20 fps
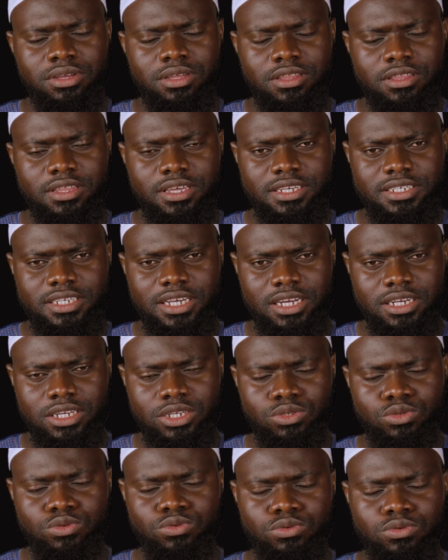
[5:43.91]
These are the
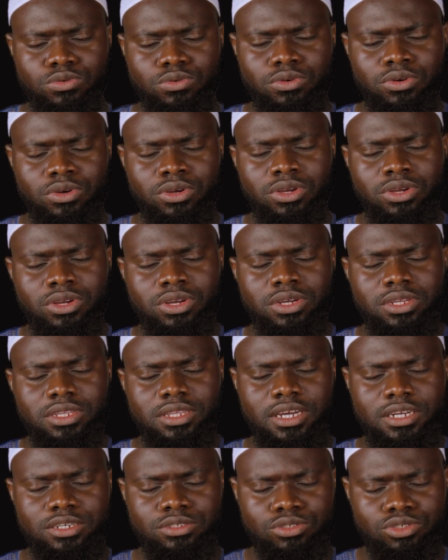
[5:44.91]
two
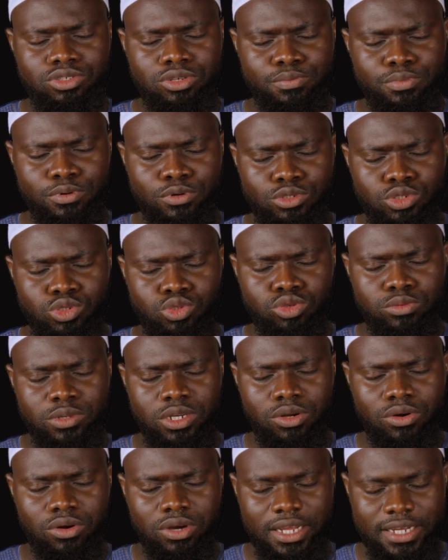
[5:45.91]
that's supposed to be
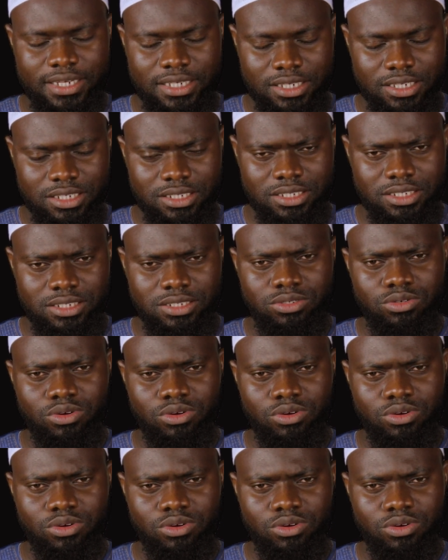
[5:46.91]
collected